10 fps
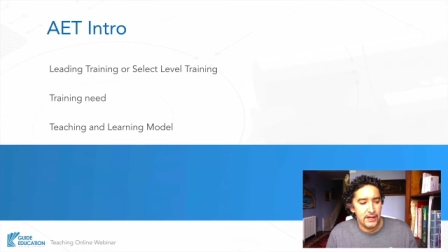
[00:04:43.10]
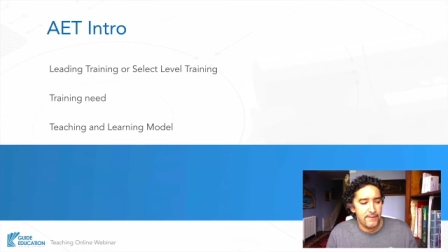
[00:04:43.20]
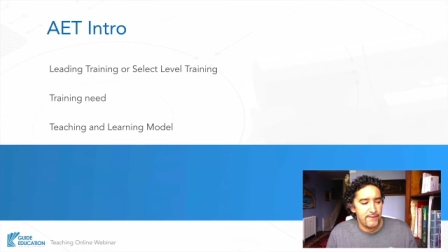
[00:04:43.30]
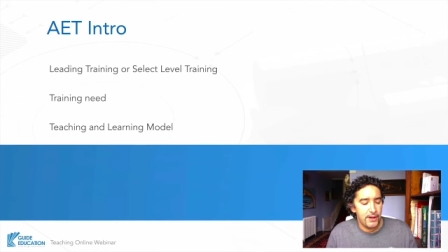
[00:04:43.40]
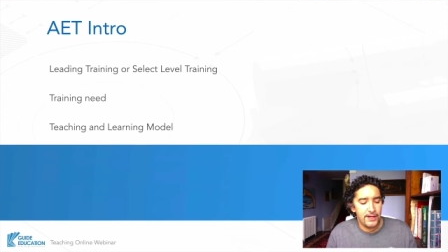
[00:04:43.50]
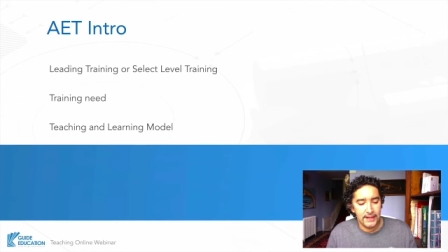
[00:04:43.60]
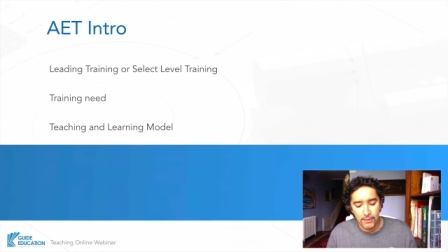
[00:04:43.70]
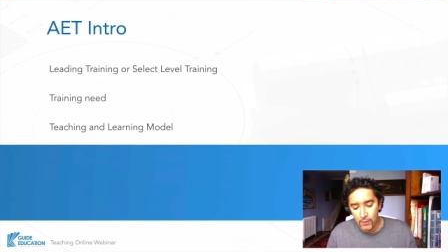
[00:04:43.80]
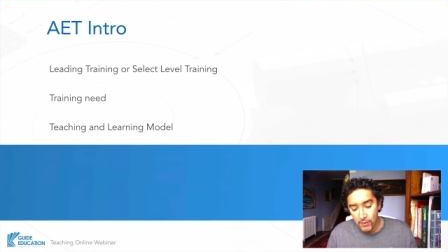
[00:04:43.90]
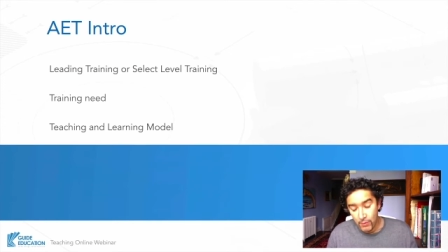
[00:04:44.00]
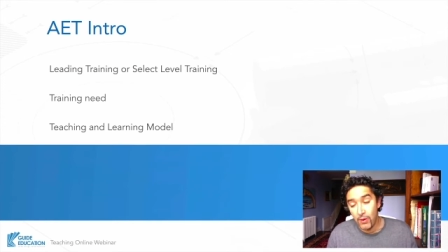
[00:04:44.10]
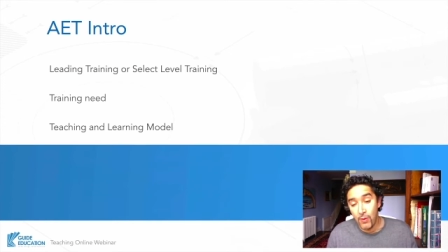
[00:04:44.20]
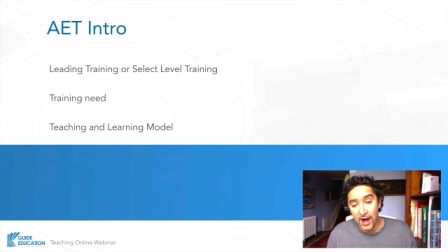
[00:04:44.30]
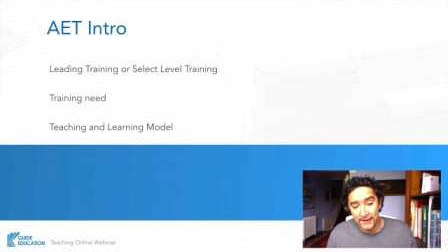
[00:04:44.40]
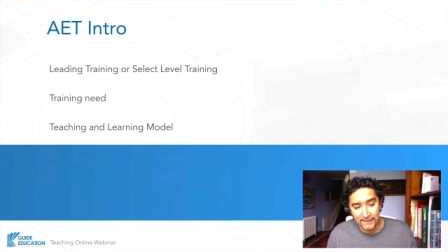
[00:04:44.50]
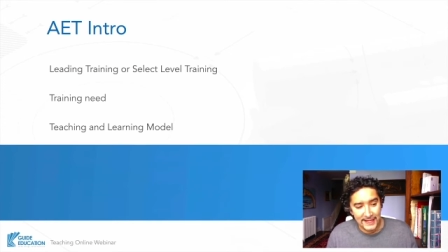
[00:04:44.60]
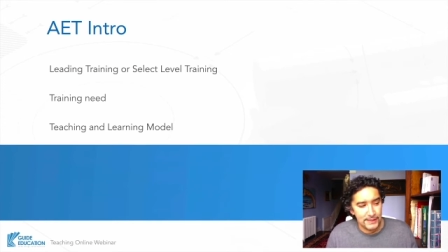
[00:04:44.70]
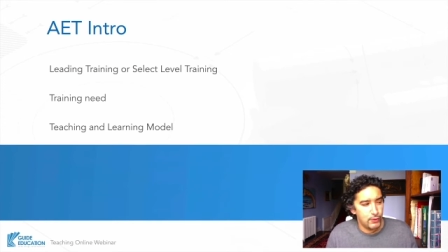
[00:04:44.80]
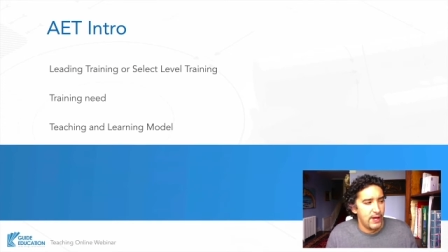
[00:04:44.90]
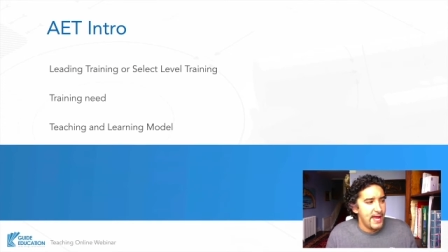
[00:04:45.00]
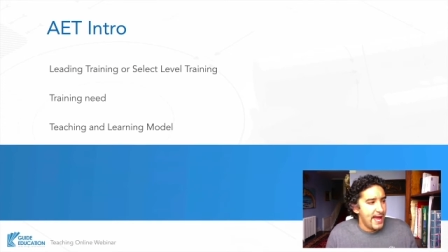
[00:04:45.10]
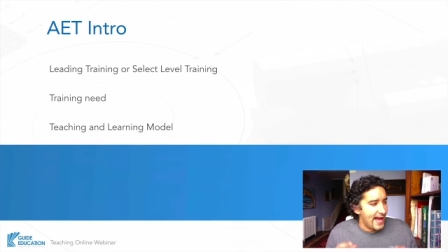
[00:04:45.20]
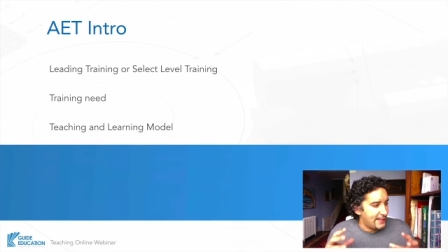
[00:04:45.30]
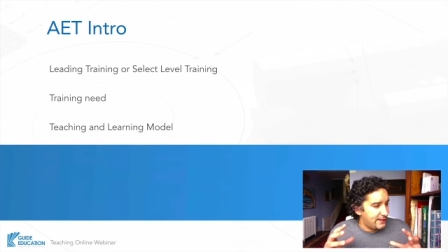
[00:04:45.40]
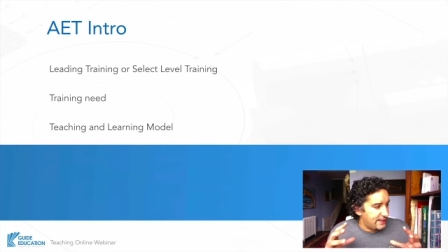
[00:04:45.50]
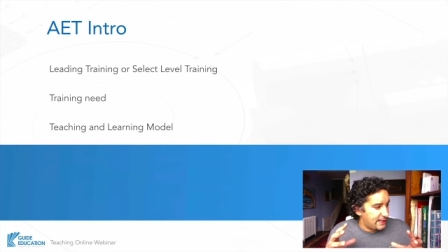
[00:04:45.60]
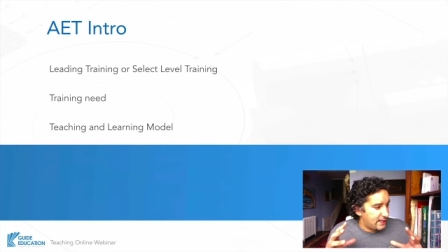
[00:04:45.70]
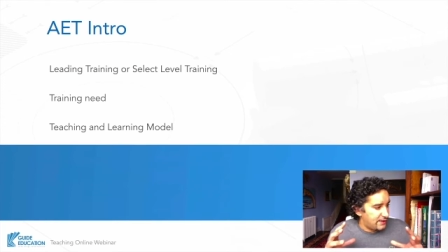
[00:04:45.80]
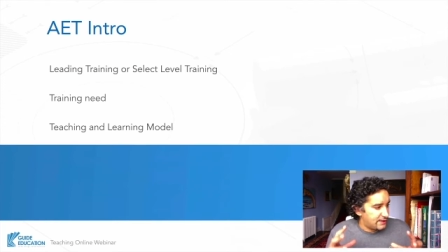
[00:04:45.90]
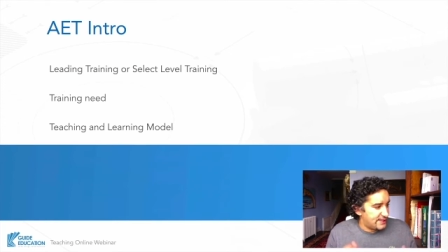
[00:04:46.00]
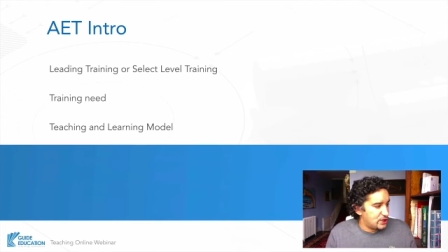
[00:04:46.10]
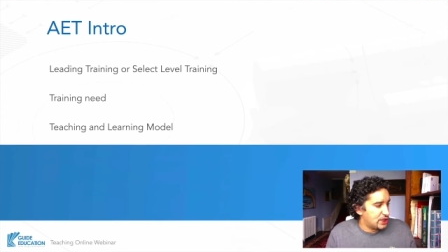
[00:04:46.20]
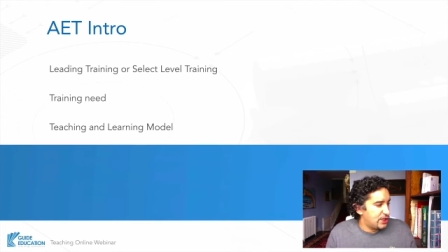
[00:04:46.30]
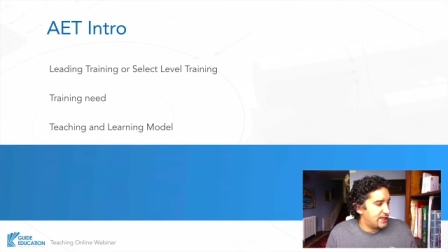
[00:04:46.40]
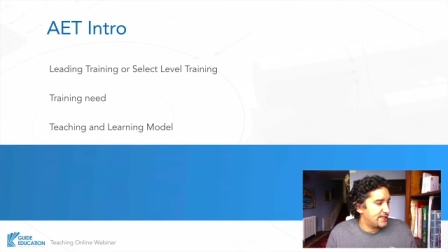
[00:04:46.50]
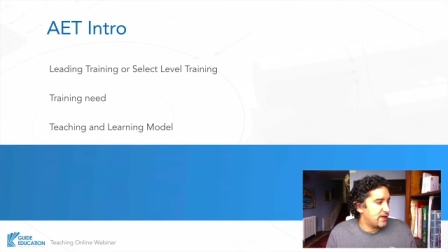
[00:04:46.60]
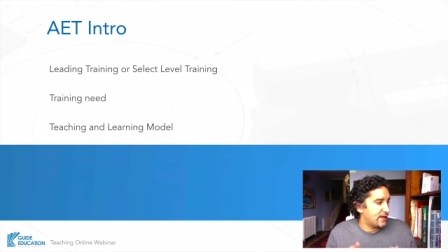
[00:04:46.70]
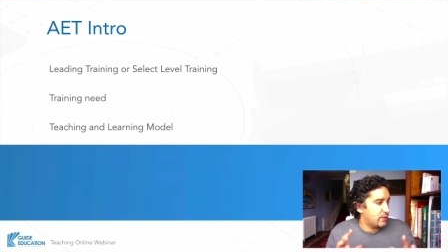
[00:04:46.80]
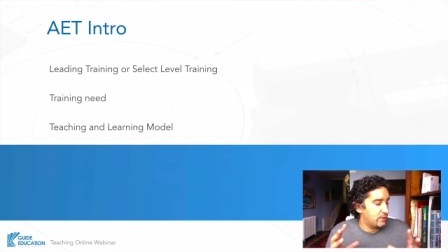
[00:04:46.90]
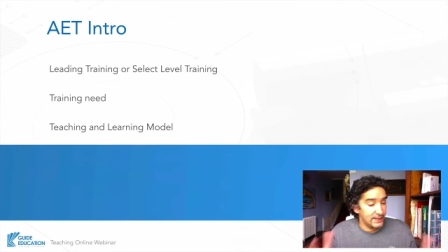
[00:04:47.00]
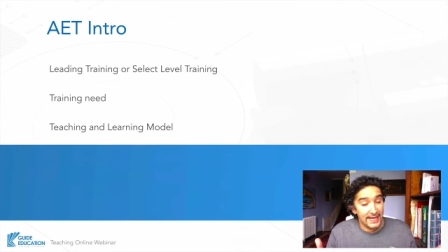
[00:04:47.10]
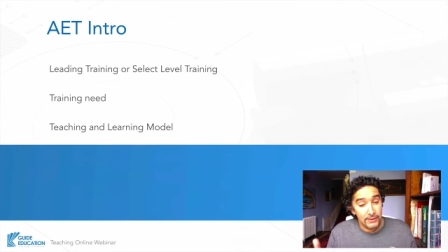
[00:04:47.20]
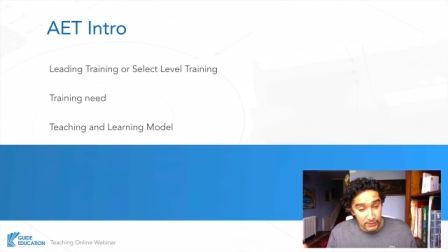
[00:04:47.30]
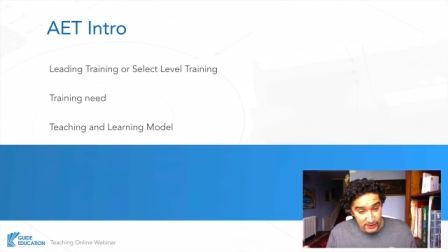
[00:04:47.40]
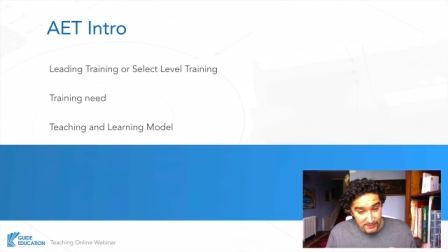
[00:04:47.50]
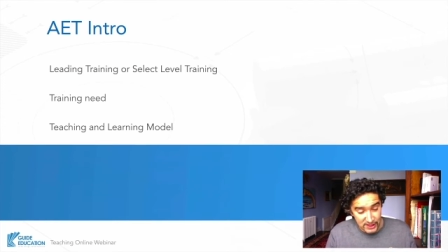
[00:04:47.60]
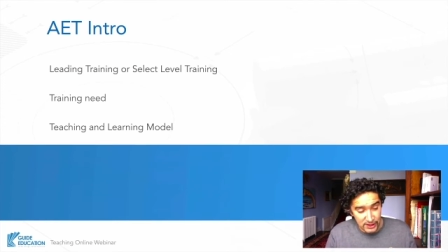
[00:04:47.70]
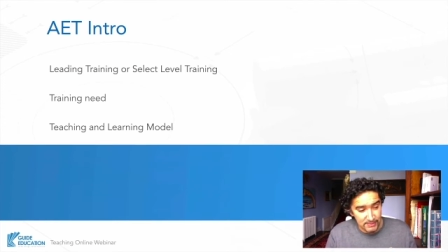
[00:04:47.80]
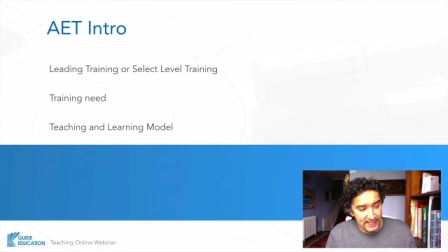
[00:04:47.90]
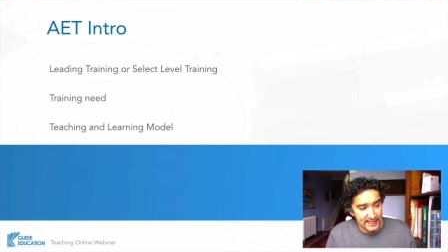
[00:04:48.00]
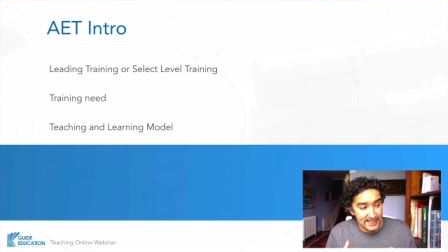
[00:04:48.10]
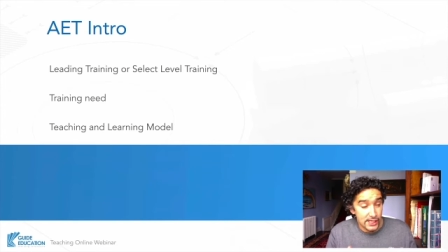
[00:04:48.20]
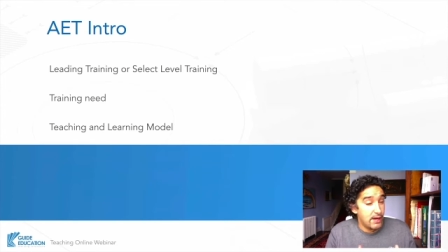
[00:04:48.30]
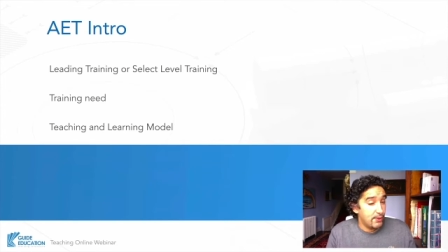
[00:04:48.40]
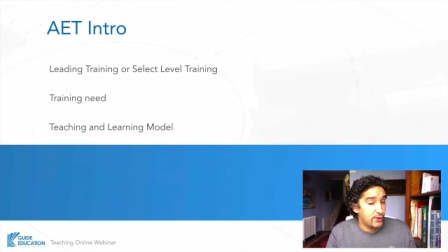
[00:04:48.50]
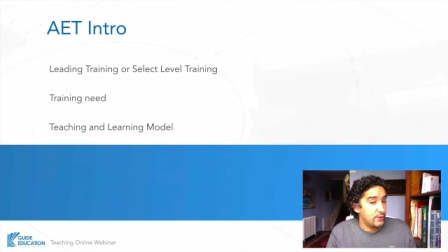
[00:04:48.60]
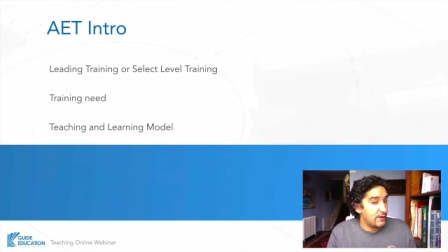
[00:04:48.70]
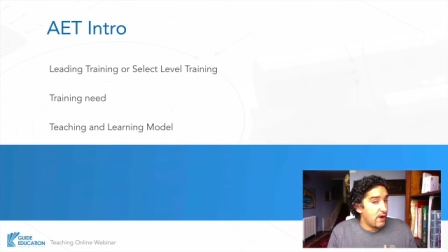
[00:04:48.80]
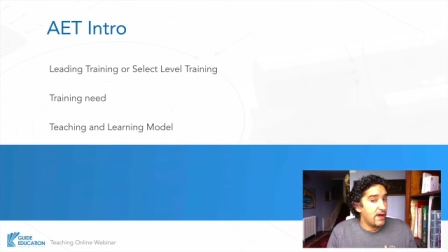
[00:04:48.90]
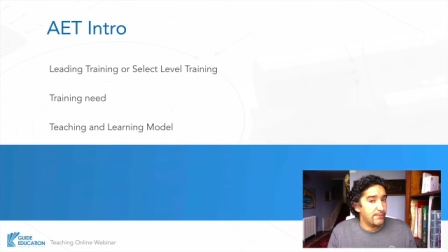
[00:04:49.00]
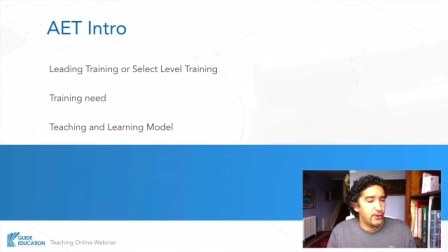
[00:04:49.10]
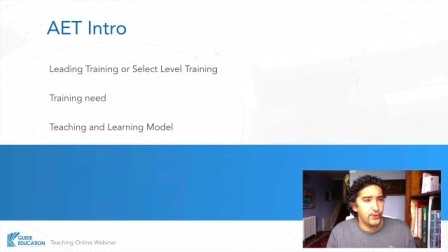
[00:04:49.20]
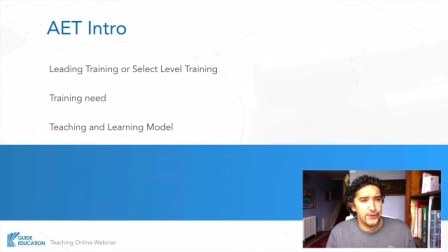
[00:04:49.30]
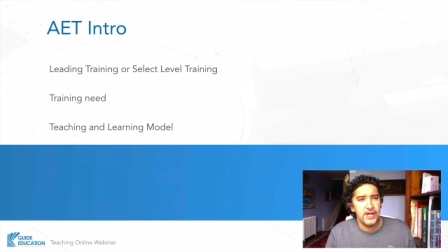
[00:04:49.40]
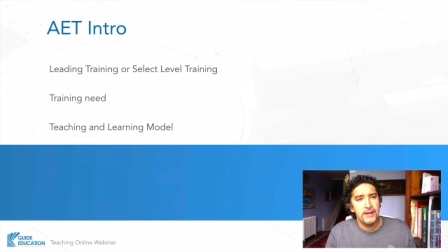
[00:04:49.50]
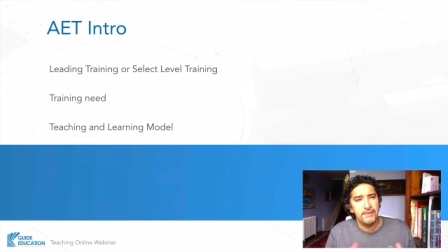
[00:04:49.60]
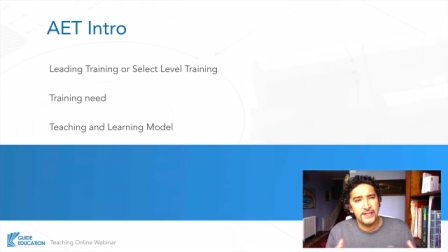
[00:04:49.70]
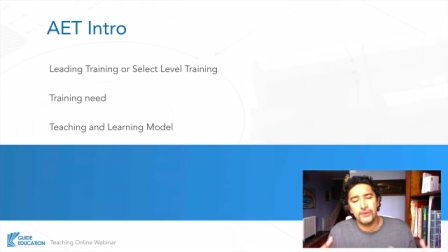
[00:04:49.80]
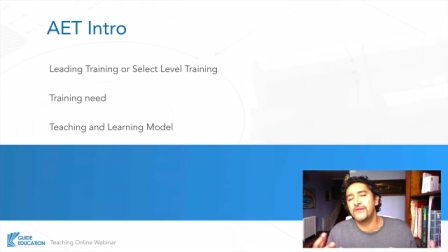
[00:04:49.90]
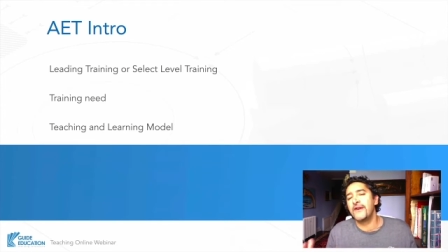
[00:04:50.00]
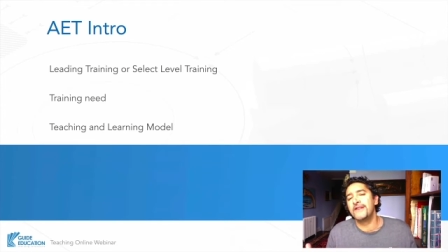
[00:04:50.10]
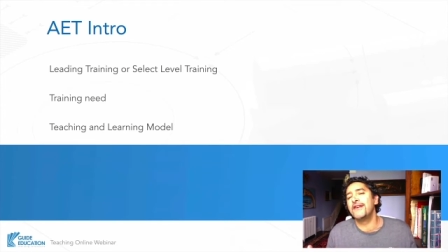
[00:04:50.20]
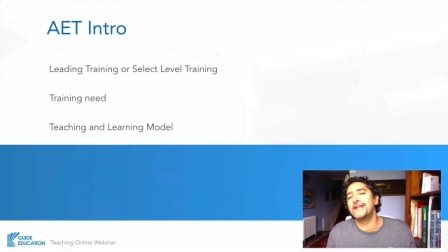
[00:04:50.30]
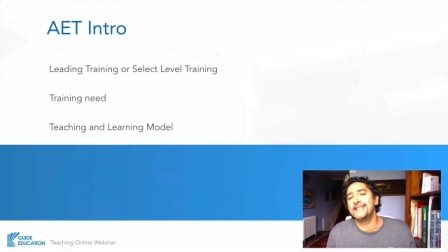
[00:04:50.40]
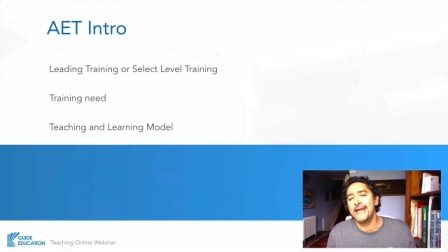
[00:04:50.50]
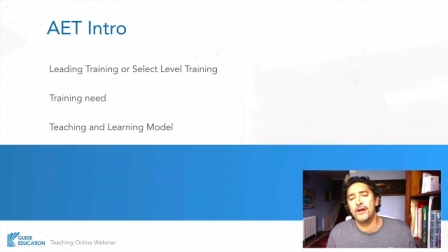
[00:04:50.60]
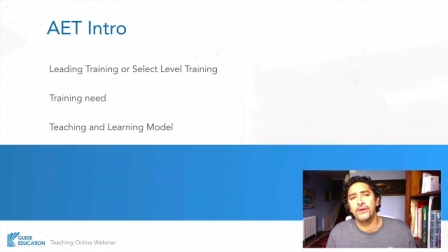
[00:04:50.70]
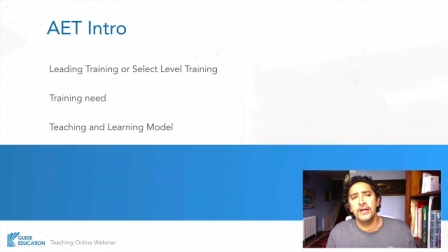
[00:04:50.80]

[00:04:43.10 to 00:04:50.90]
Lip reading: learning wide and flexible. And the teaching learning cycle, again, which I've mentioned at the beginning, is a model. There are other models, but this one's very sound.